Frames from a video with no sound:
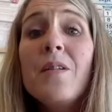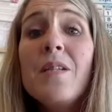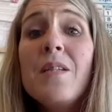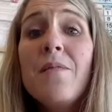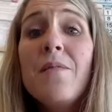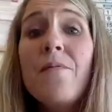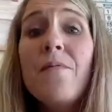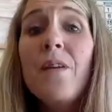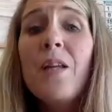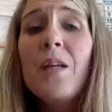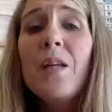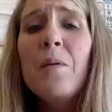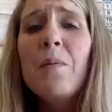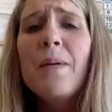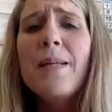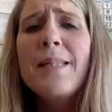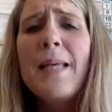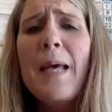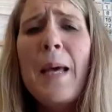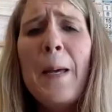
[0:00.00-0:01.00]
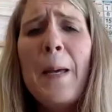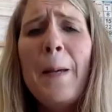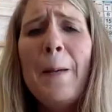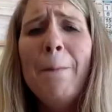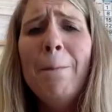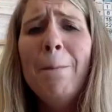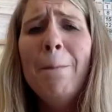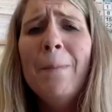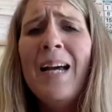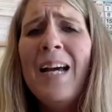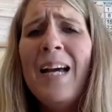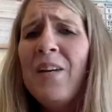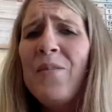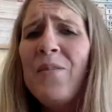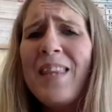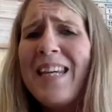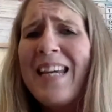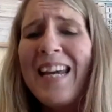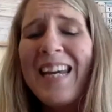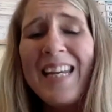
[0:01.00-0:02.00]
feeling was, I don't
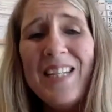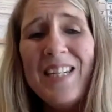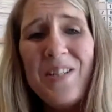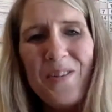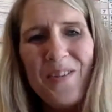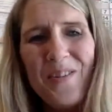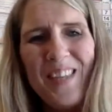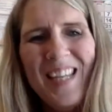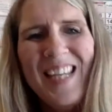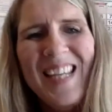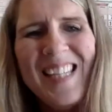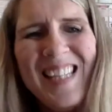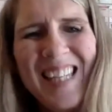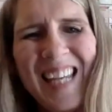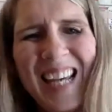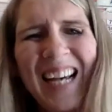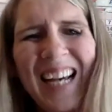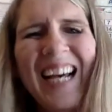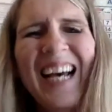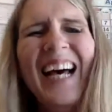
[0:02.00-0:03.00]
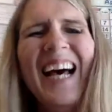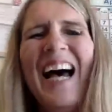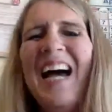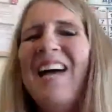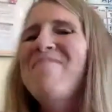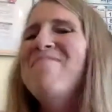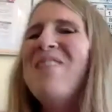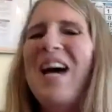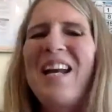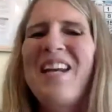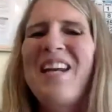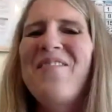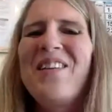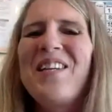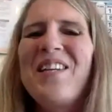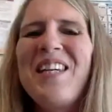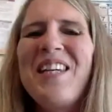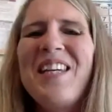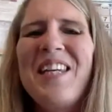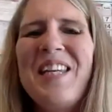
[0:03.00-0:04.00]
think I can do this. I'm not even
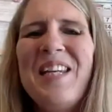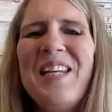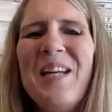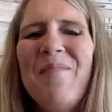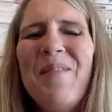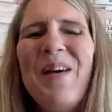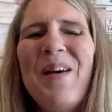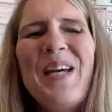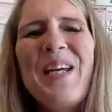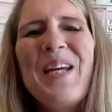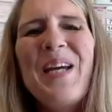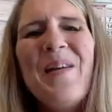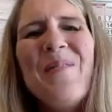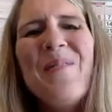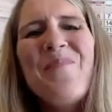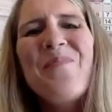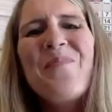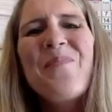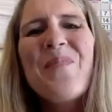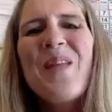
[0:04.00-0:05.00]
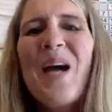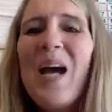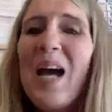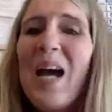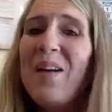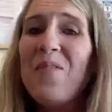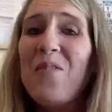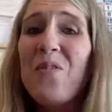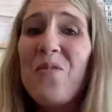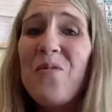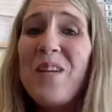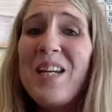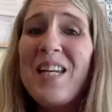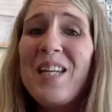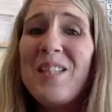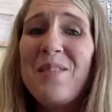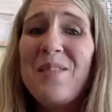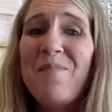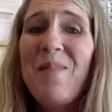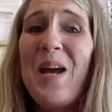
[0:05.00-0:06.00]
kidding. I'm like, I 3
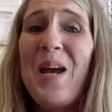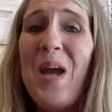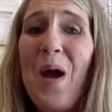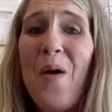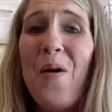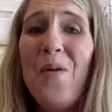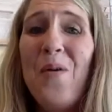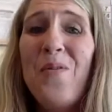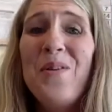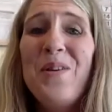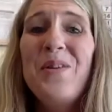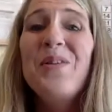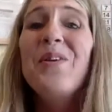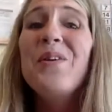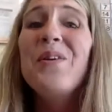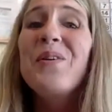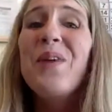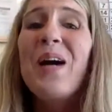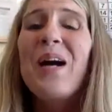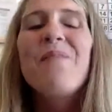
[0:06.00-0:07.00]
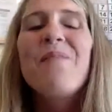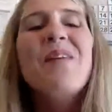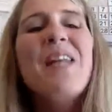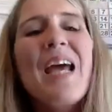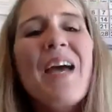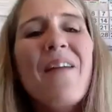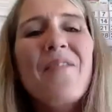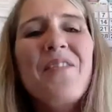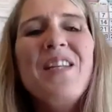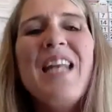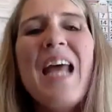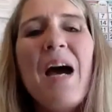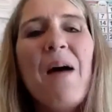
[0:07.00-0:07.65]
kids of my own who I would have to now